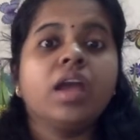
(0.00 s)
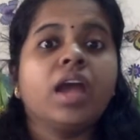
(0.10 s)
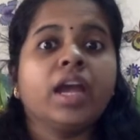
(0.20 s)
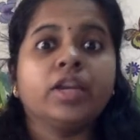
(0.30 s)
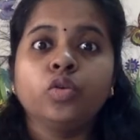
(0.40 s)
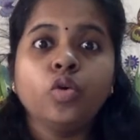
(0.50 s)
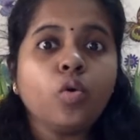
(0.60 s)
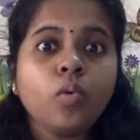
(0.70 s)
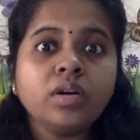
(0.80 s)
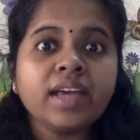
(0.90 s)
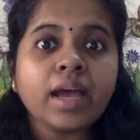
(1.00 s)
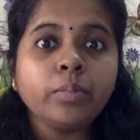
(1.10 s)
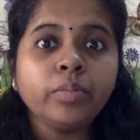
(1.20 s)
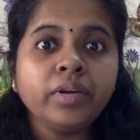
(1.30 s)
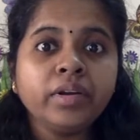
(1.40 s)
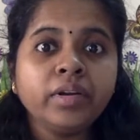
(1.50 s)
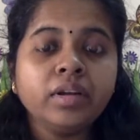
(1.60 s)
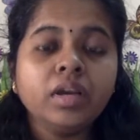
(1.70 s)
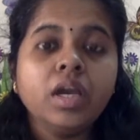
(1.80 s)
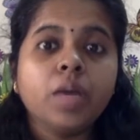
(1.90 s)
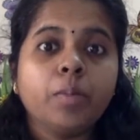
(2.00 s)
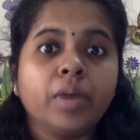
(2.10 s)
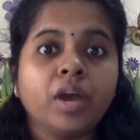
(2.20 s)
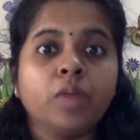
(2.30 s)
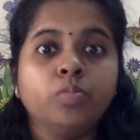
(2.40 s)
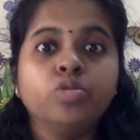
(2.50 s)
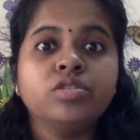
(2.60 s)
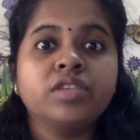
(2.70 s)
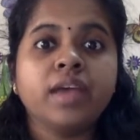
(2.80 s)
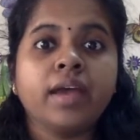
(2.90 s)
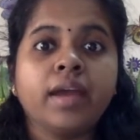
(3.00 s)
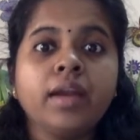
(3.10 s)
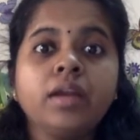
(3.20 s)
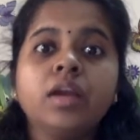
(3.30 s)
And you know what happened? My Abu said